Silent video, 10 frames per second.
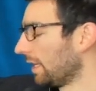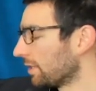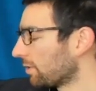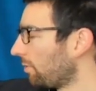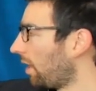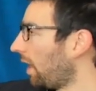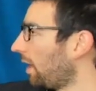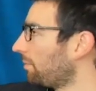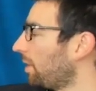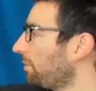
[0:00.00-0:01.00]

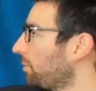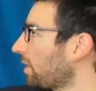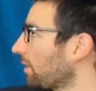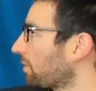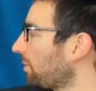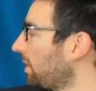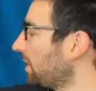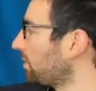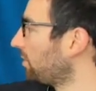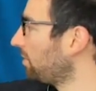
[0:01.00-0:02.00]
So if you take 3
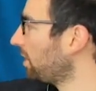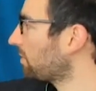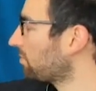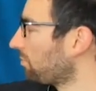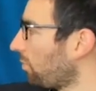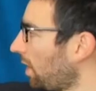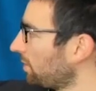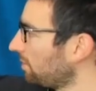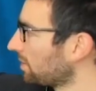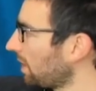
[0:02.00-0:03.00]
days to do it, where do
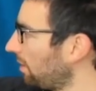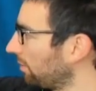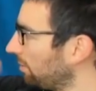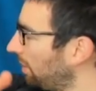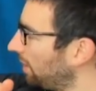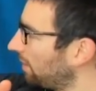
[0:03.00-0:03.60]
you stay along the way?